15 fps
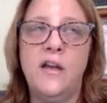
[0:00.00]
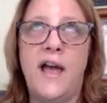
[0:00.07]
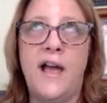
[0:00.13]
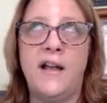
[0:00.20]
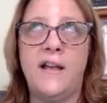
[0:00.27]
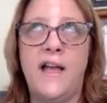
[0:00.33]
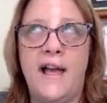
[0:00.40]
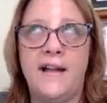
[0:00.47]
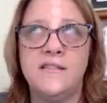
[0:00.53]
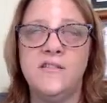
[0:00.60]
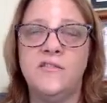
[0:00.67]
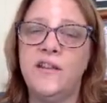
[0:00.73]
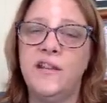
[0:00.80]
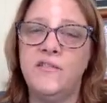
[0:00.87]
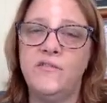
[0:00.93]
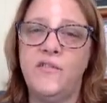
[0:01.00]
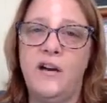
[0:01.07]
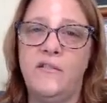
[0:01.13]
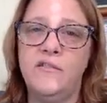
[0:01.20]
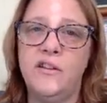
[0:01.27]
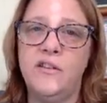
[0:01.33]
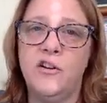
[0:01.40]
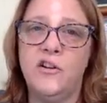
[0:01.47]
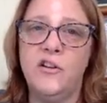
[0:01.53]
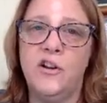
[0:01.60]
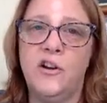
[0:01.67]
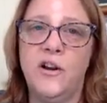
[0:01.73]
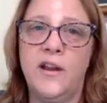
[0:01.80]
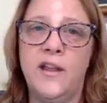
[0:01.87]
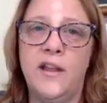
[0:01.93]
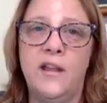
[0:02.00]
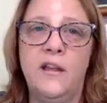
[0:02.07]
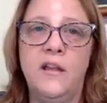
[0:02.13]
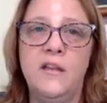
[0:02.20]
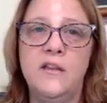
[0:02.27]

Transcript: actively involved in their learning.